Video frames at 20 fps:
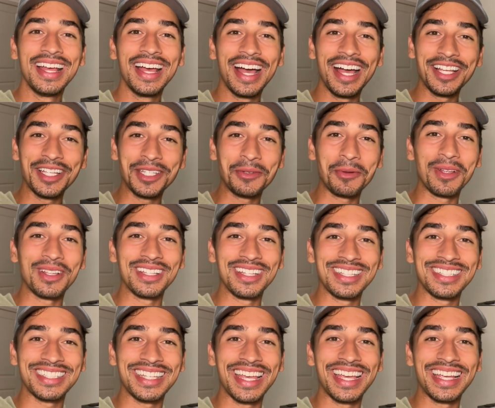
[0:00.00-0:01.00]
I just wanted to
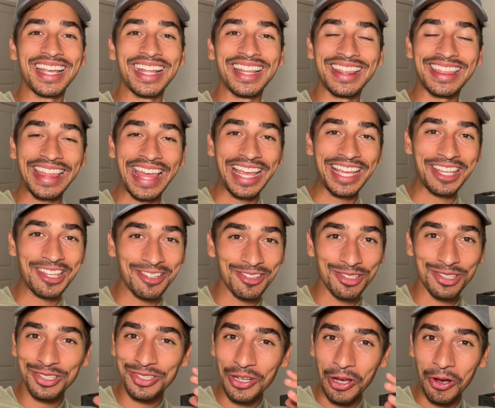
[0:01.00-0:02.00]
say again, thank you
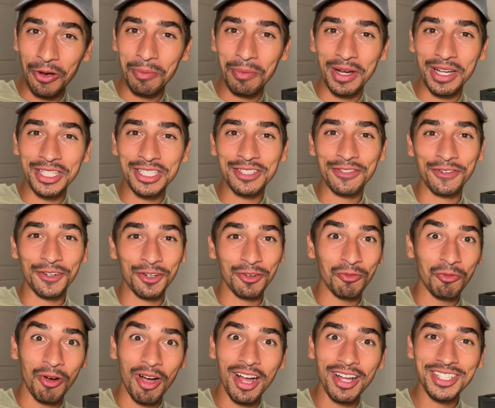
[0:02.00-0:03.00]
so much for
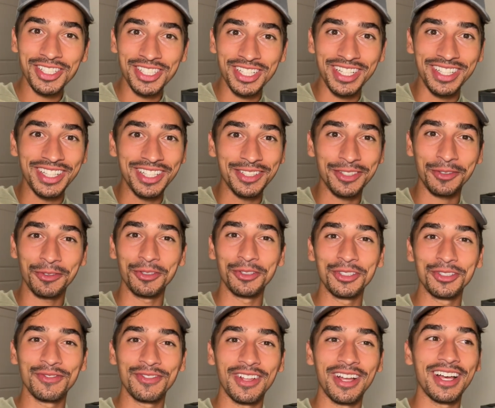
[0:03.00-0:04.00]
watching these
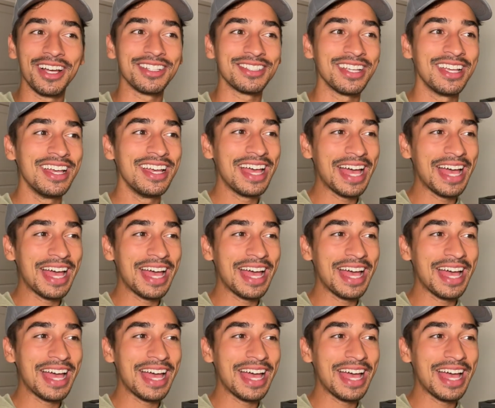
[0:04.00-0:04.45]
cruise vlogs.